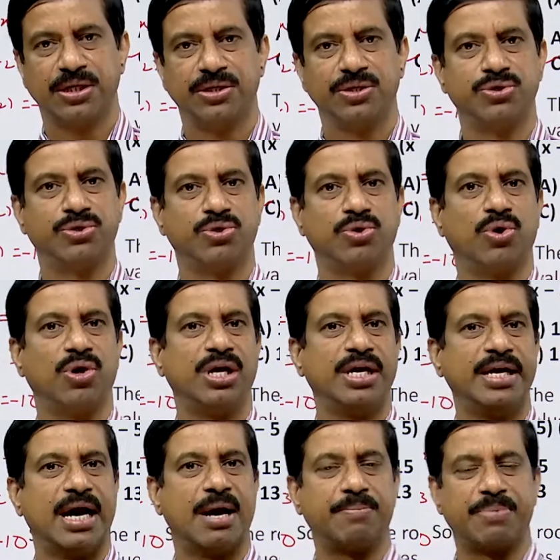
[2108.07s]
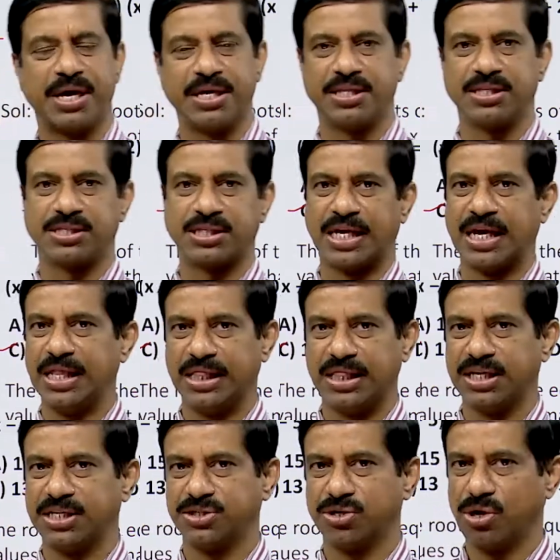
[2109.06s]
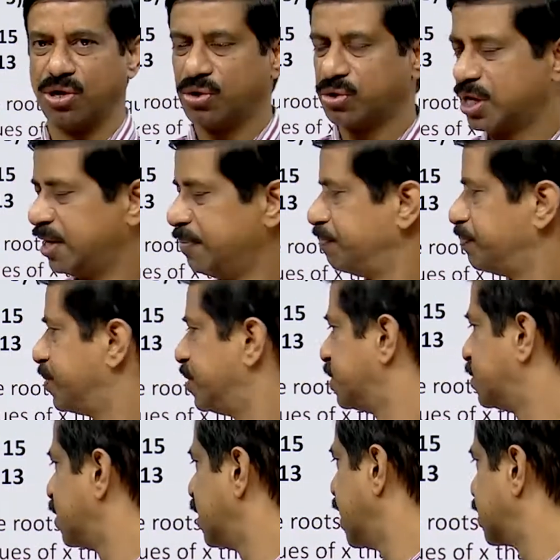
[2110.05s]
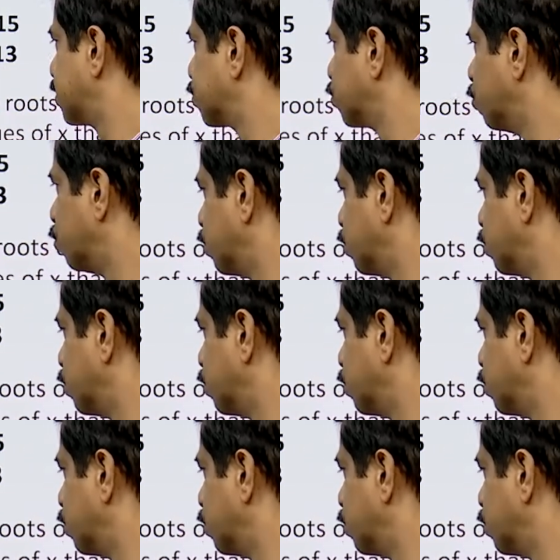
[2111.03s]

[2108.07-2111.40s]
you should only apply the skill, that's all, okay. So let's go